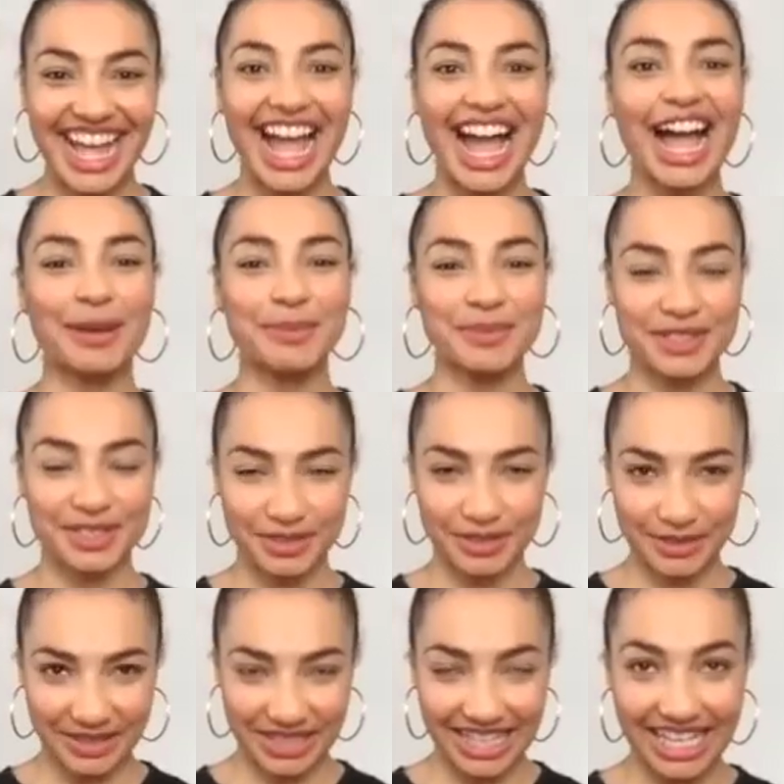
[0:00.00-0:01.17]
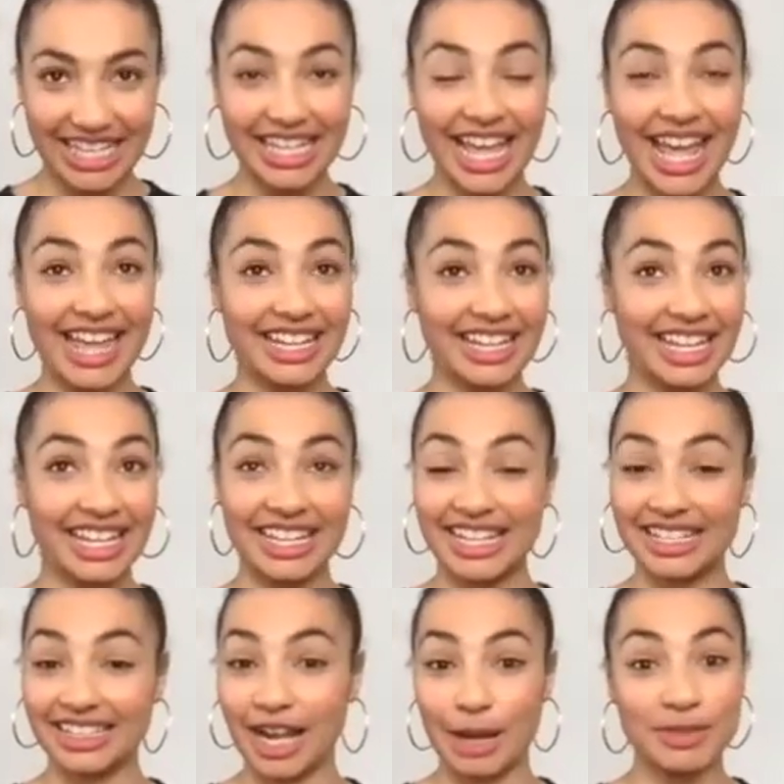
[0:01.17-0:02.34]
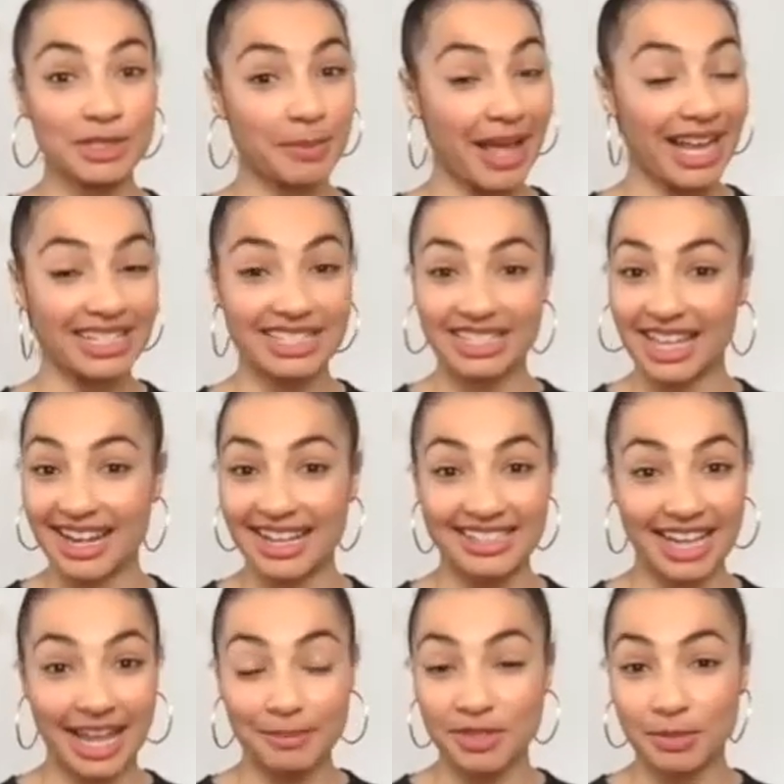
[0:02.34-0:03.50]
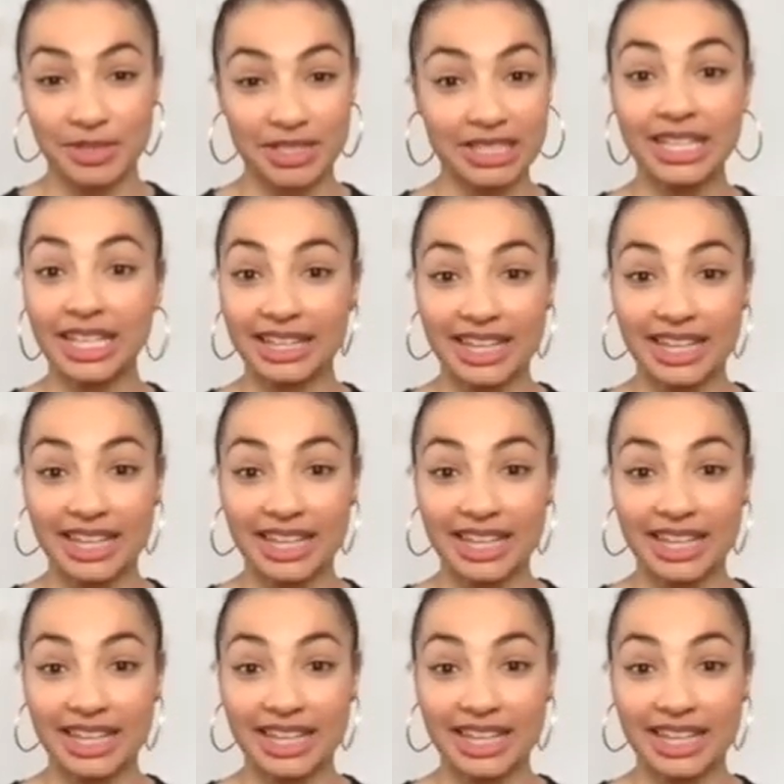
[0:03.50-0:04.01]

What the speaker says: Absolutely. And it comes back to that adaptability.